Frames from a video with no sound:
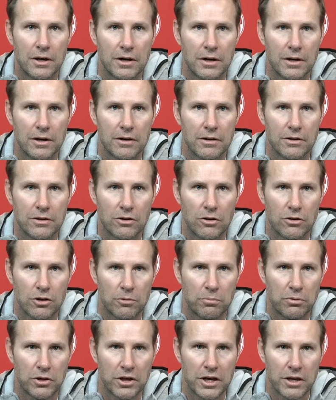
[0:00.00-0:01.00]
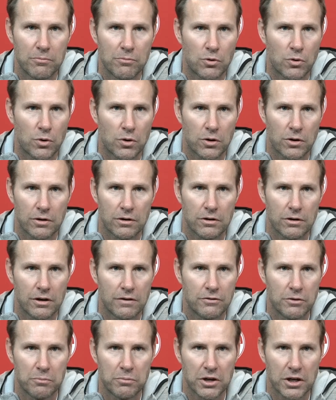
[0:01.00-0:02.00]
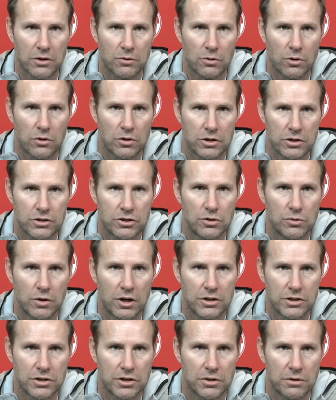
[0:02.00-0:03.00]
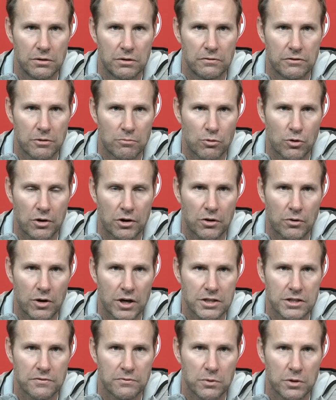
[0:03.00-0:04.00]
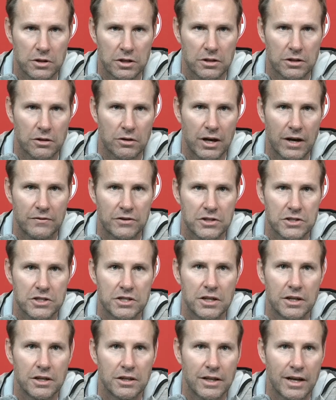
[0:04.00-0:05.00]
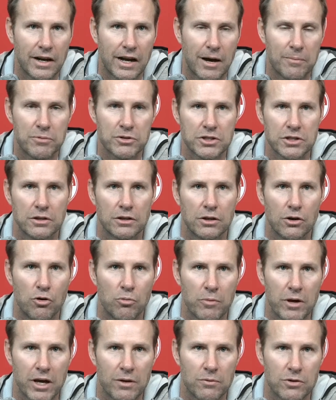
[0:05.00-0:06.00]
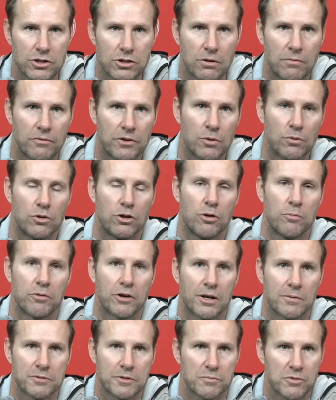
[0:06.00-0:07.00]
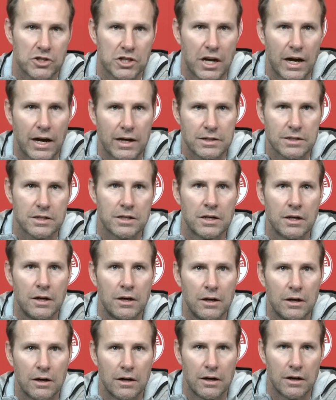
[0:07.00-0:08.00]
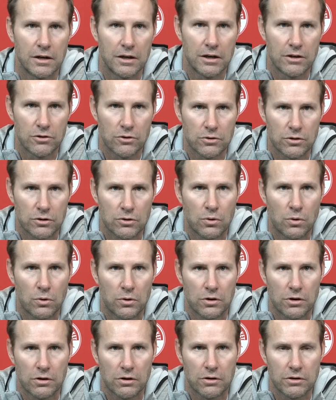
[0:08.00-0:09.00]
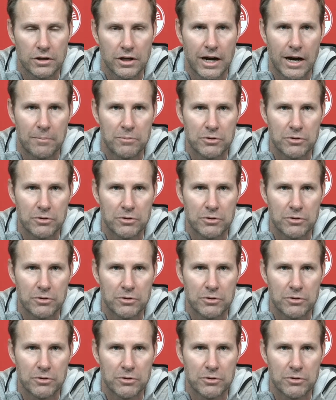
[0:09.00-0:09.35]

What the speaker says: you know, they'll play more of the pick and roll in a two-on-two. If they're more aggressive with it, they'll have to sit in that opposite low man, which hopefully will open up some shots either in the corner or in